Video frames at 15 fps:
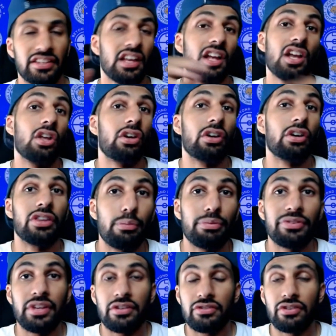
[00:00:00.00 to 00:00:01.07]
look at the
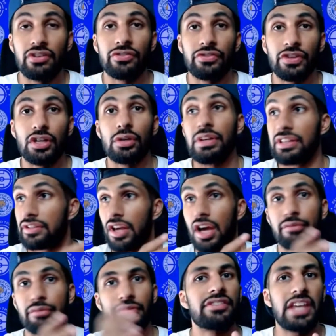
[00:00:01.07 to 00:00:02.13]
opposition's view in terms
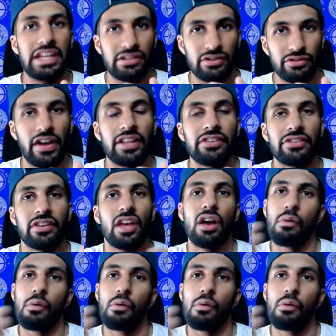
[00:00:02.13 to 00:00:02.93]
of the Saints fans.